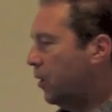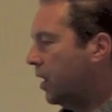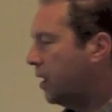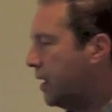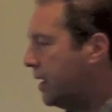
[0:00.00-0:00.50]

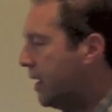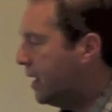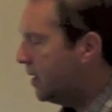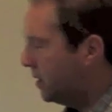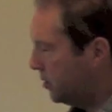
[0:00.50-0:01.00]
Well,
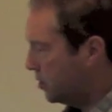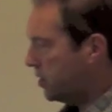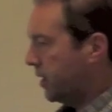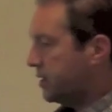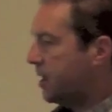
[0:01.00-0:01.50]
you
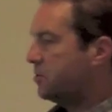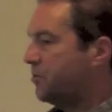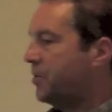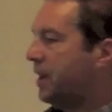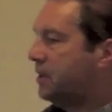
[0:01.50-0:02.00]
say in terms
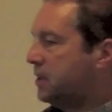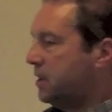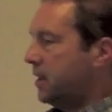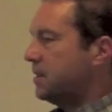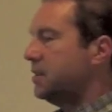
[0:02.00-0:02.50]
of practice,
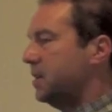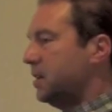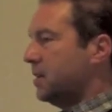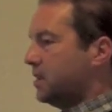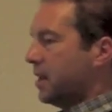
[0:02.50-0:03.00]
and that's
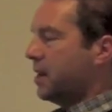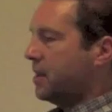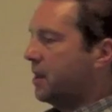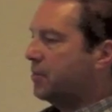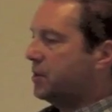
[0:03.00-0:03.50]
I
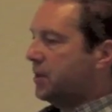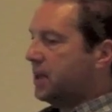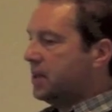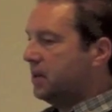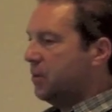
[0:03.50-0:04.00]
think
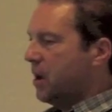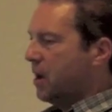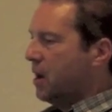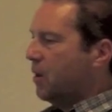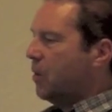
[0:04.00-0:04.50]
precisely
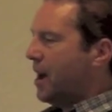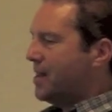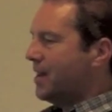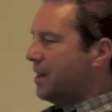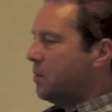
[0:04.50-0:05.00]
what
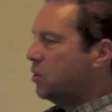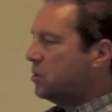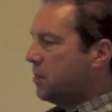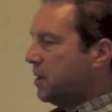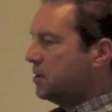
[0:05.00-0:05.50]
I think
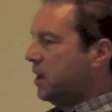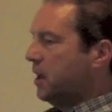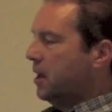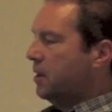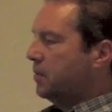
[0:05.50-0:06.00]
most about,
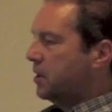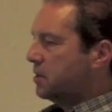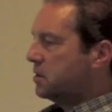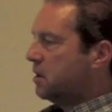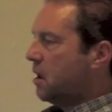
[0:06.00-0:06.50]

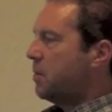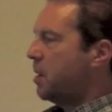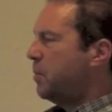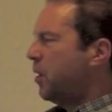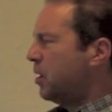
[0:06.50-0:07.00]
because there's a lot
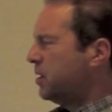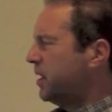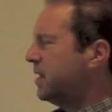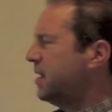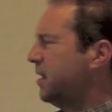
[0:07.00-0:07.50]
about
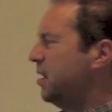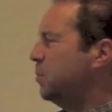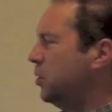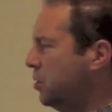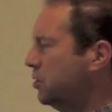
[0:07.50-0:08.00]
politics and the
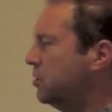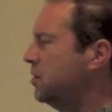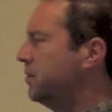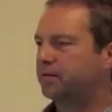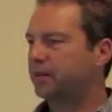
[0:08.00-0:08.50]

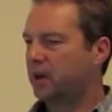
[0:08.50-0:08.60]
importance of